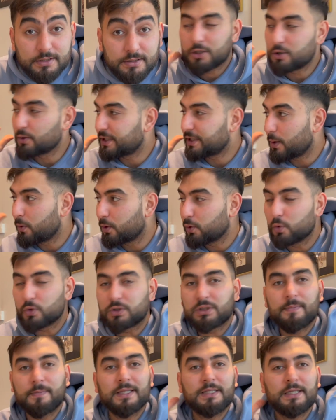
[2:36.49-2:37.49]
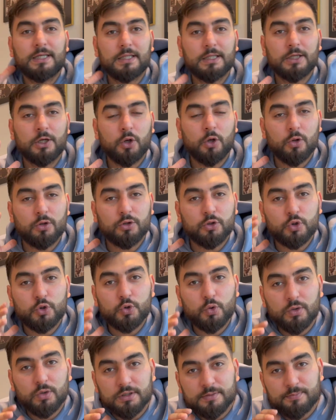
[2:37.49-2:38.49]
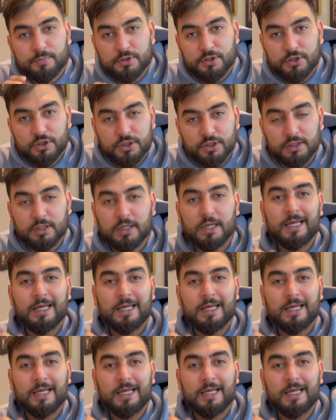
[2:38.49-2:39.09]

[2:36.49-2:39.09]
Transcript: So they will automatically close the shorter's position,